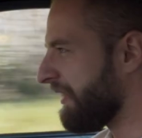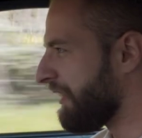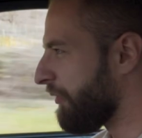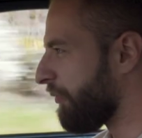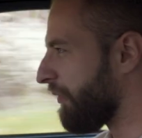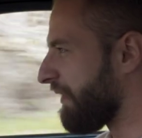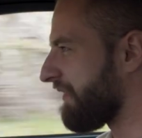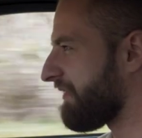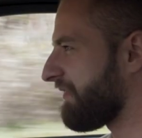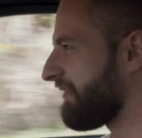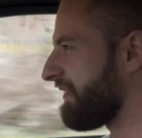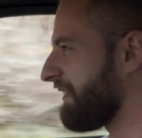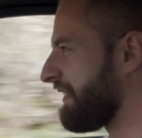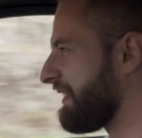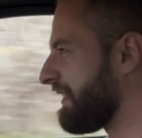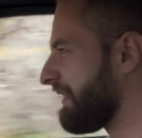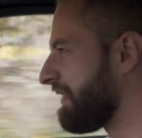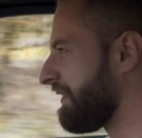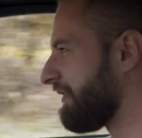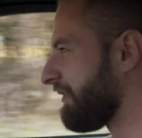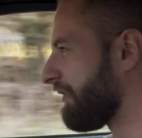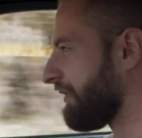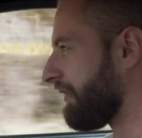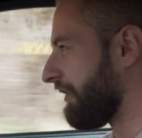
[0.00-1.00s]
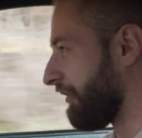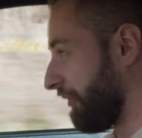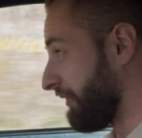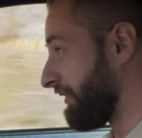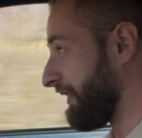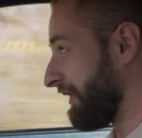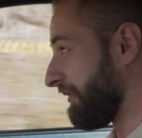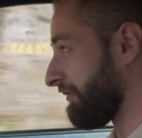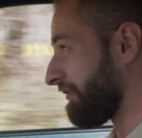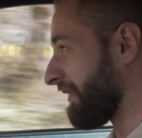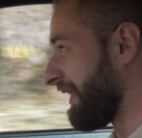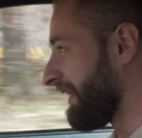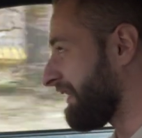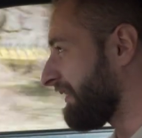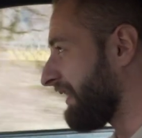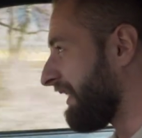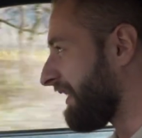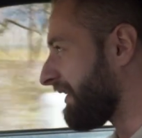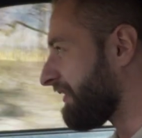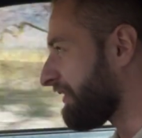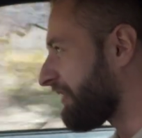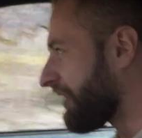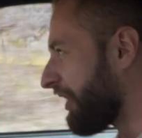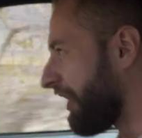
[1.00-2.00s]
with the on the right
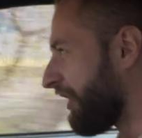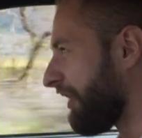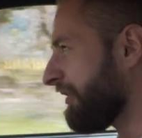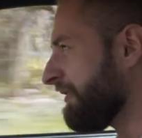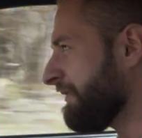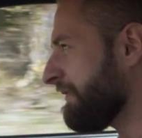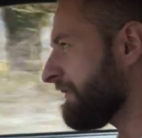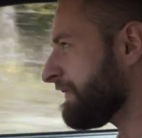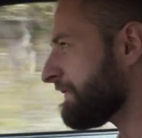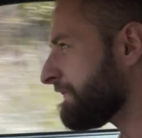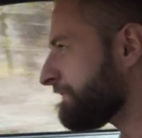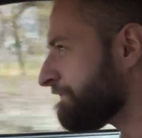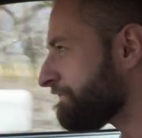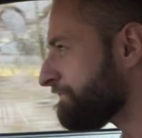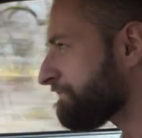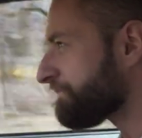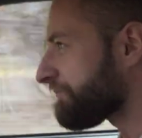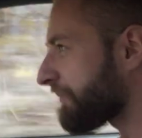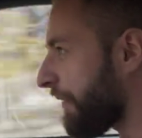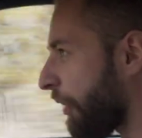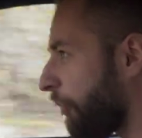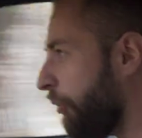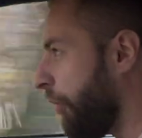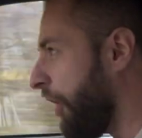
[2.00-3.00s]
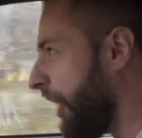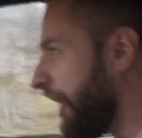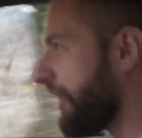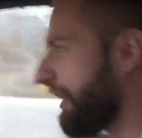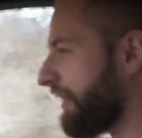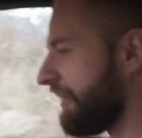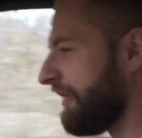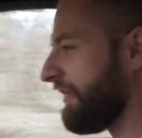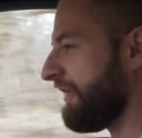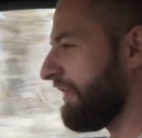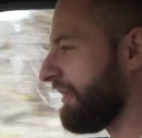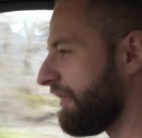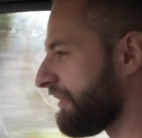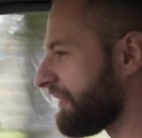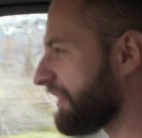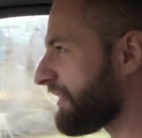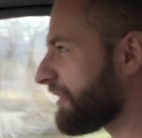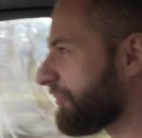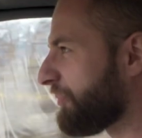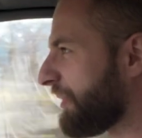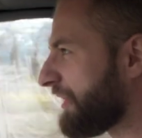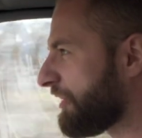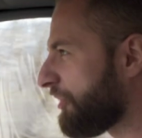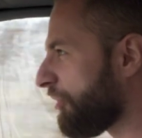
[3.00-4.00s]
hand car. Whoa, a
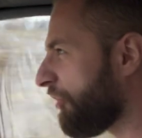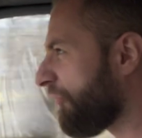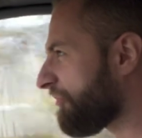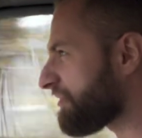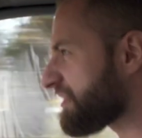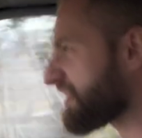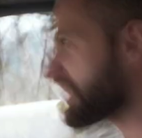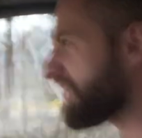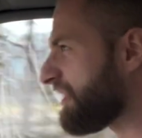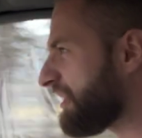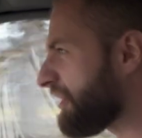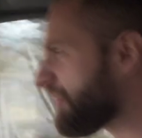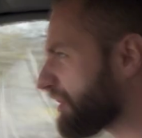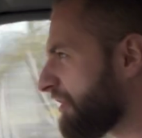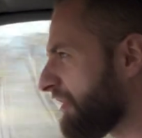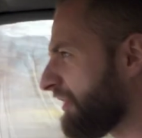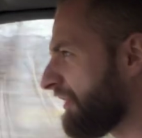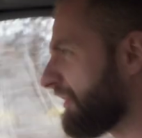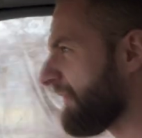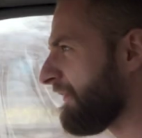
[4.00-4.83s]
little bit oversteer.